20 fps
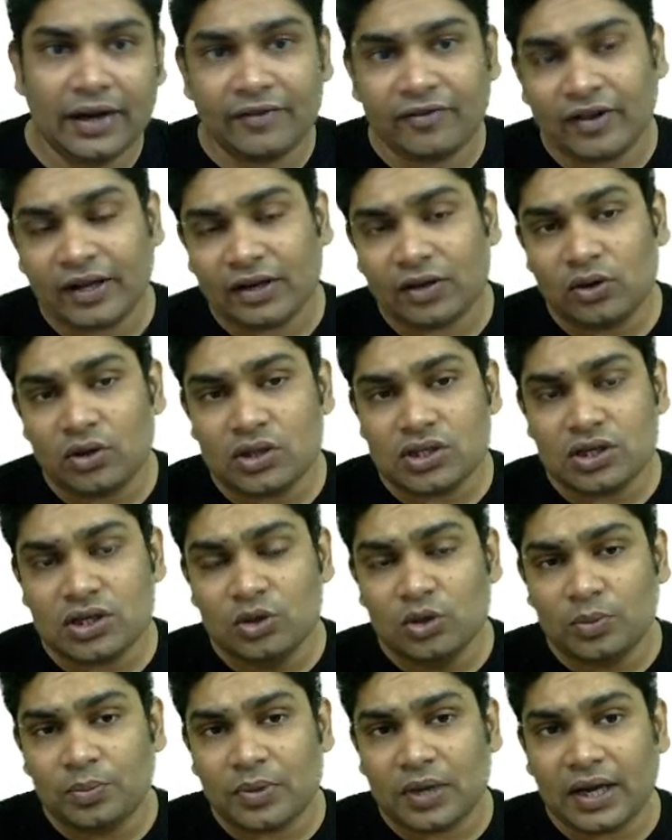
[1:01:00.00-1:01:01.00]
if I close a
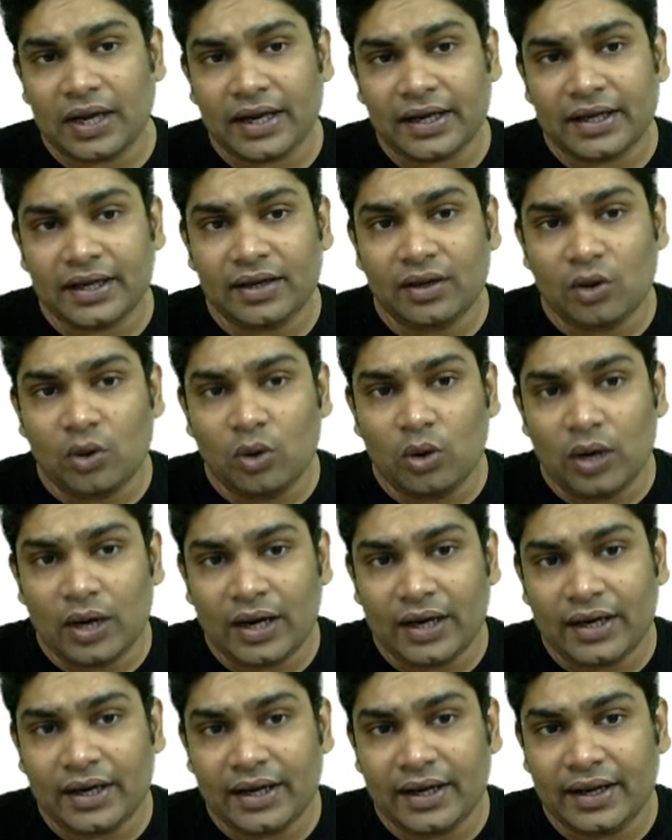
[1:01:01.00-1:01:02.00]
loop connecting O
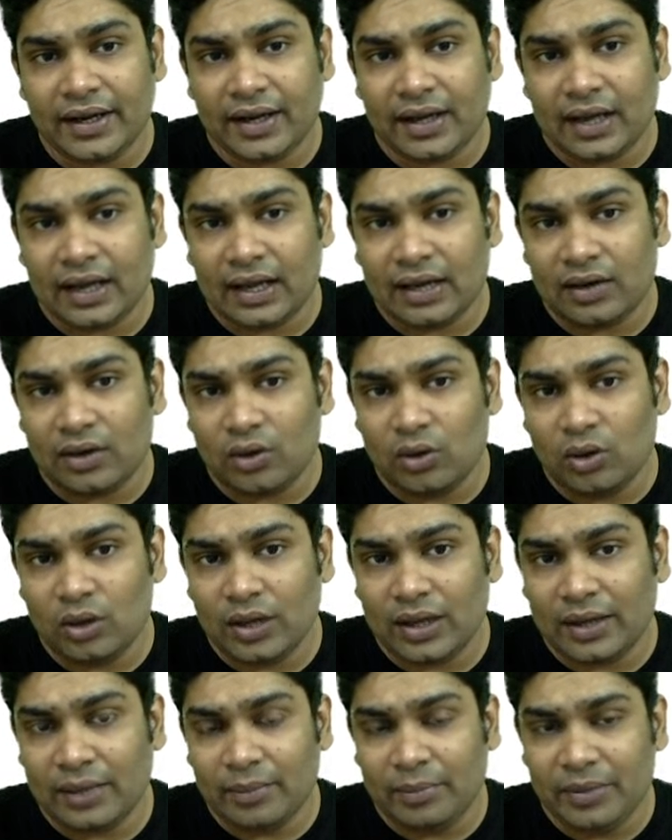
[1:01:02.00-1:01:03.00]
and A and O
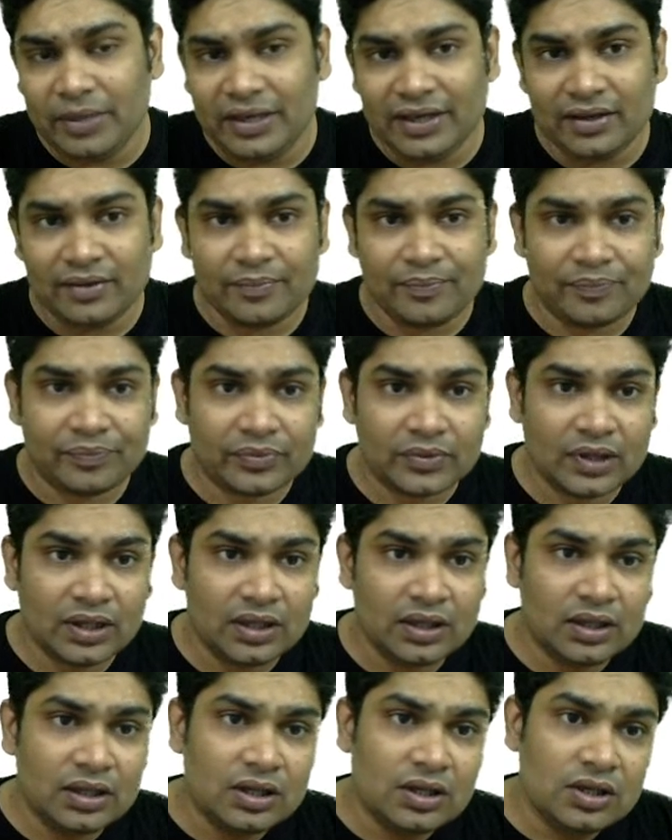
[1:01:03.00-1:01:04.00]
and B,
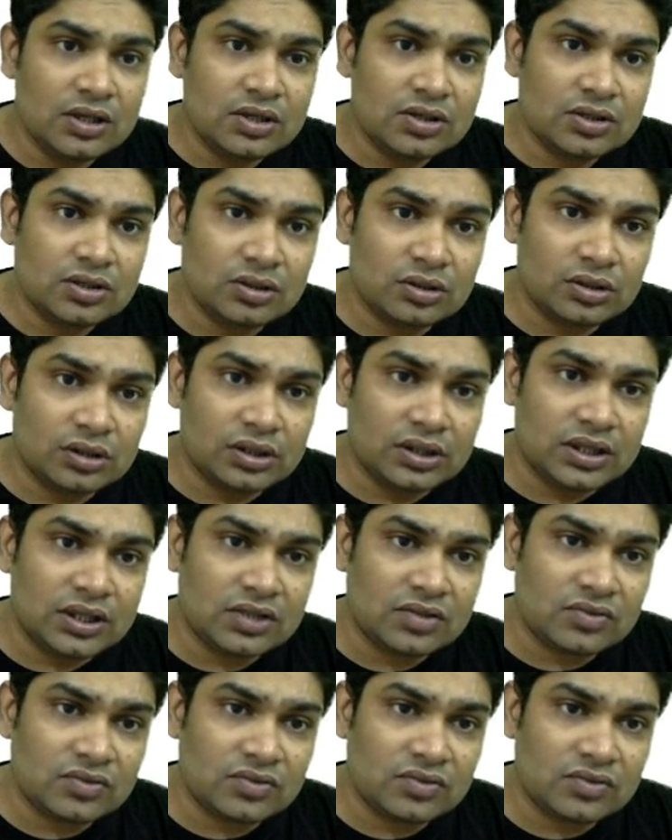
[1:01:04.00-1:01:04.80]
so this